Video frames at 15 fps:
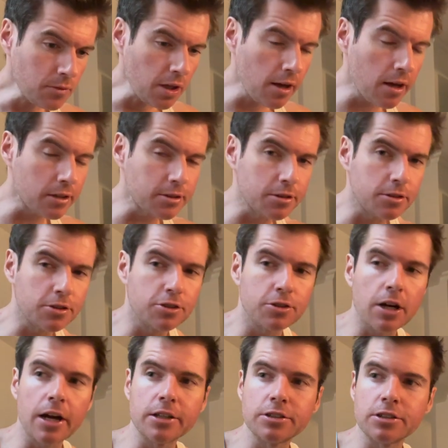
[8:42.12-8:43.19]
That is the
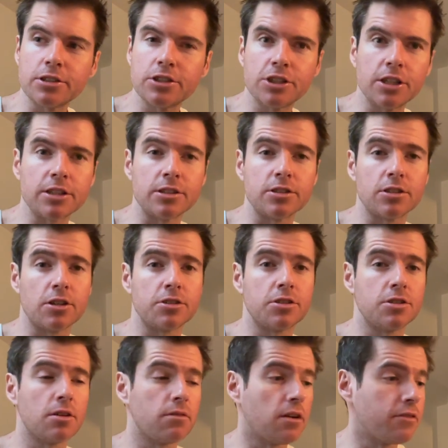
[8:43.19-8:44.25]
strangest chicken
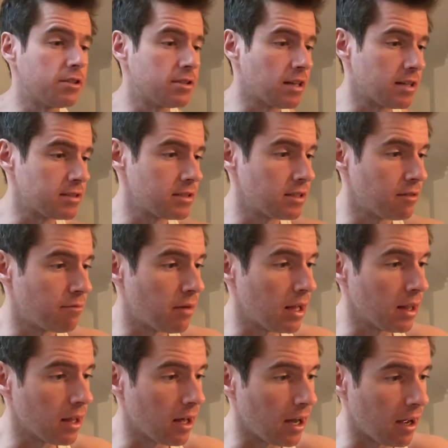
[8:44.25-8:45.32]
sausage I've ever tasted in my
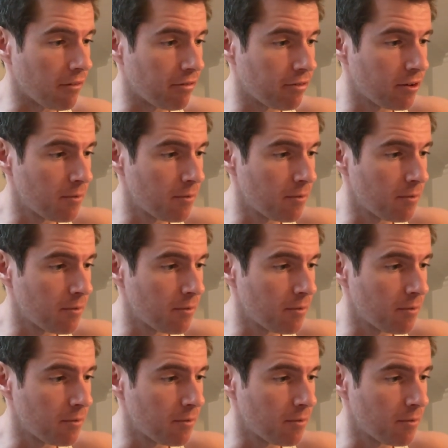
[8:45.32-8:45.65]
life.